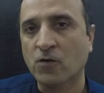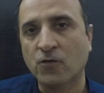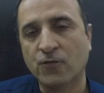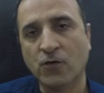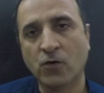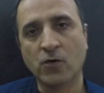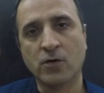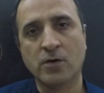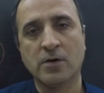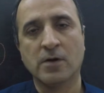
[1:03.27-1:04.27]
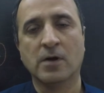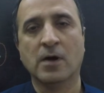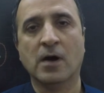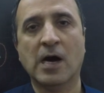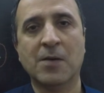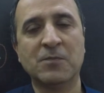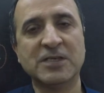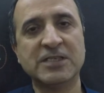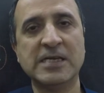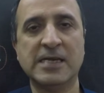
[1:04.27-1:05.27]
for a
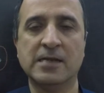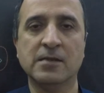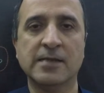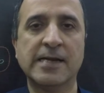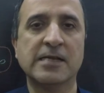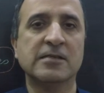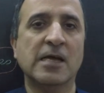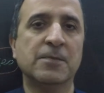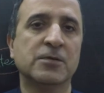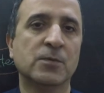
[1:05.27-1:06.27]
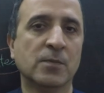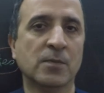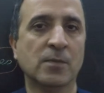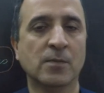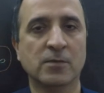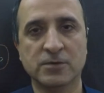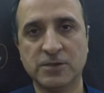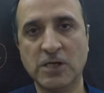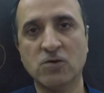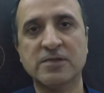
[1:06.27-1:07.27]
machine that accepts
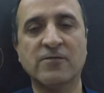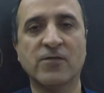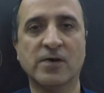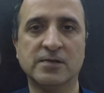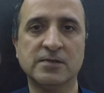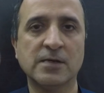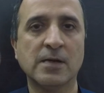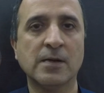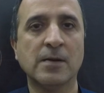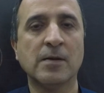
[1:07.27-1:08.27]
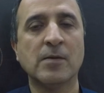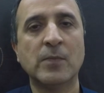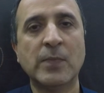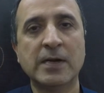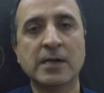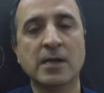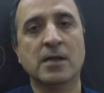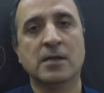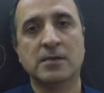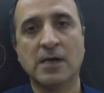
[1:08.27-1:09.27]
zeros and ones, but
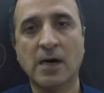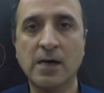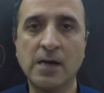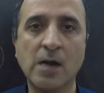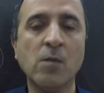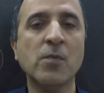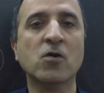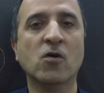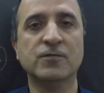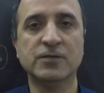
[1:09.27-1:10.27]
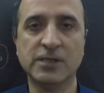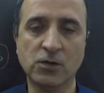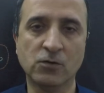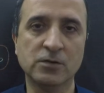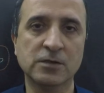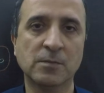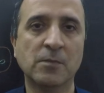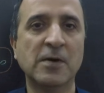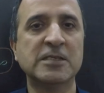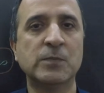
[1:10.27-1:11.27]
the number of zeros
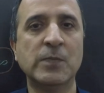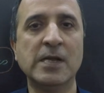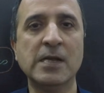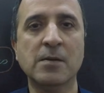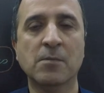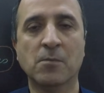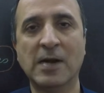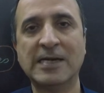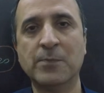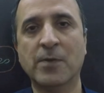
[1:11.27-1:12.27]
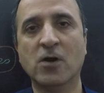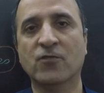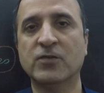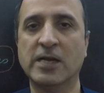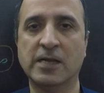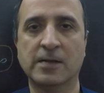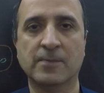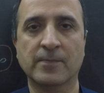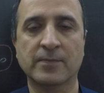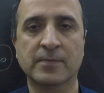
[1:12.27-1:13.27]
must be multiple of 3.
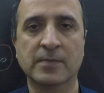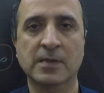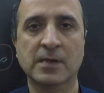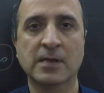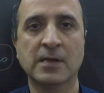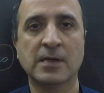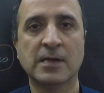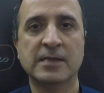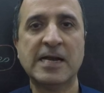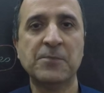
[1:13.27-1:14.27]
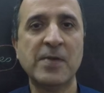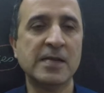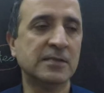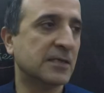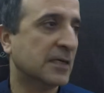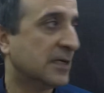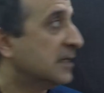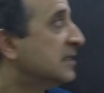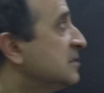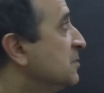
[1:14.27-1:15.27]
That means
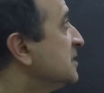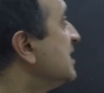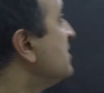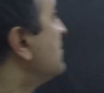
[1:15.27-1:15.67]
this machine